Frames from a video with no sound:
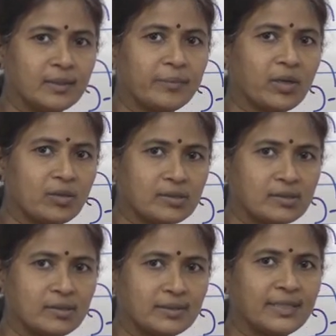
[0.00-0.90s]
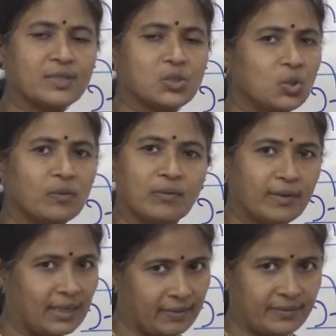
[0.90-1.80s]
Because there is no
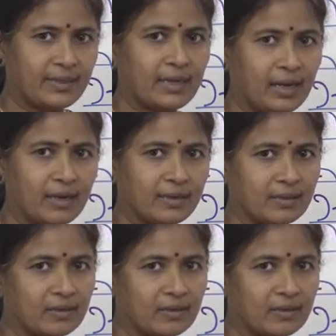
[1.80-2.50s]
vowel after R.